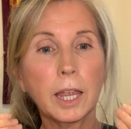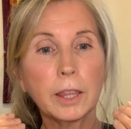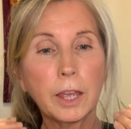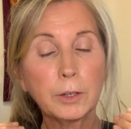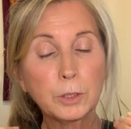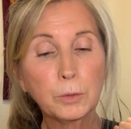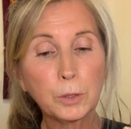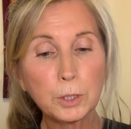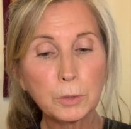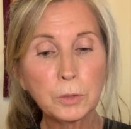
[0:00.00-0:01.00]
those
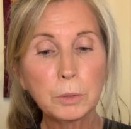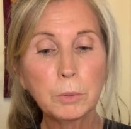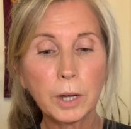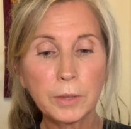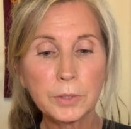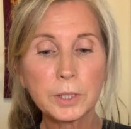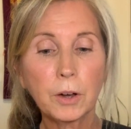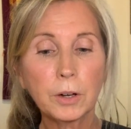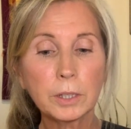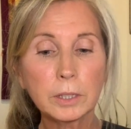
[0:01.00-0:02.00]
first few breaths
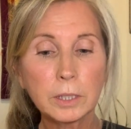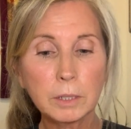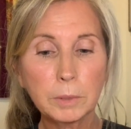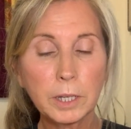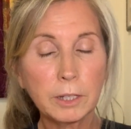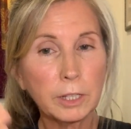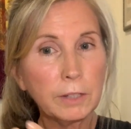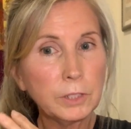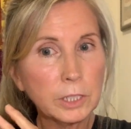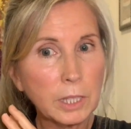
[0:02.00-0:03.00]
are a little bit,
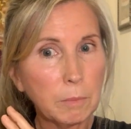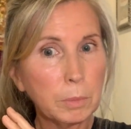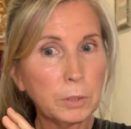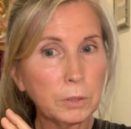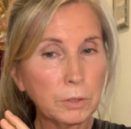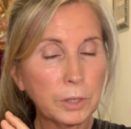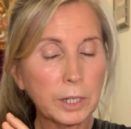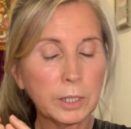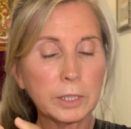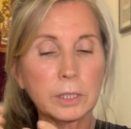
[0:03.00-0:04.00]
even just that pull
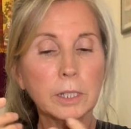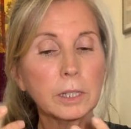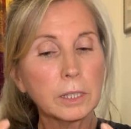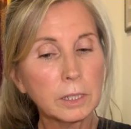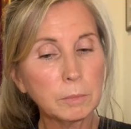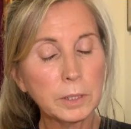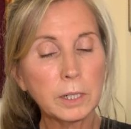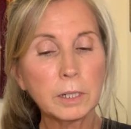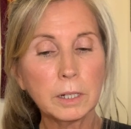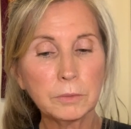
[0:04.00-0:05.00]
there is a little bit
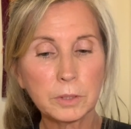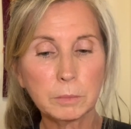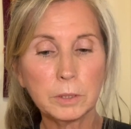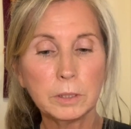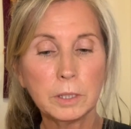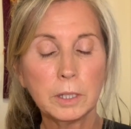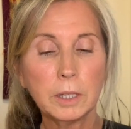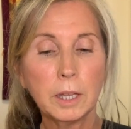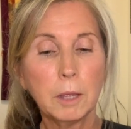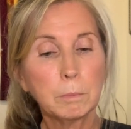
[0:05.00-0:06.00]
uncomfortable.
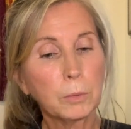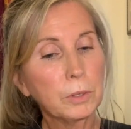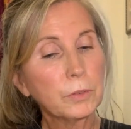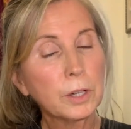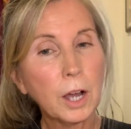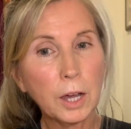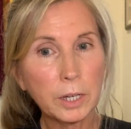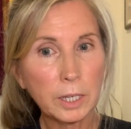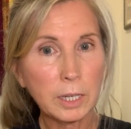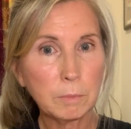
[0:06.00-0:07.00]
But we've got to
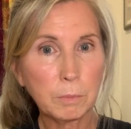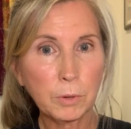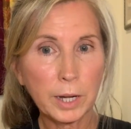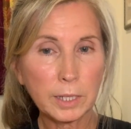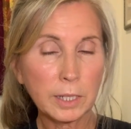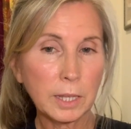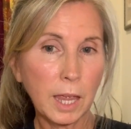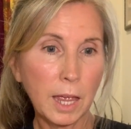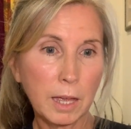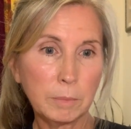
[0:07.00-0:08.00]
keep breaking the
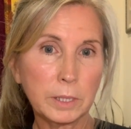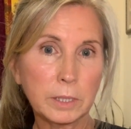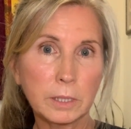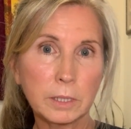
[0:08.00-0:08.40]
habit.